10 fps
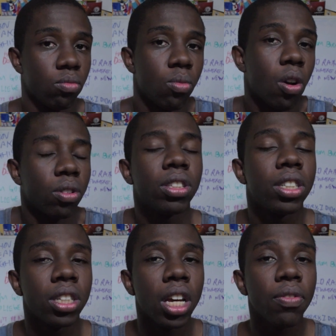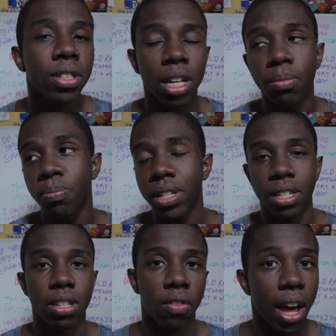well, give you some
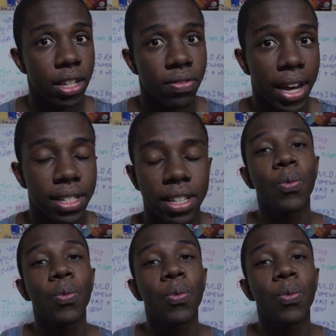pieces of advice.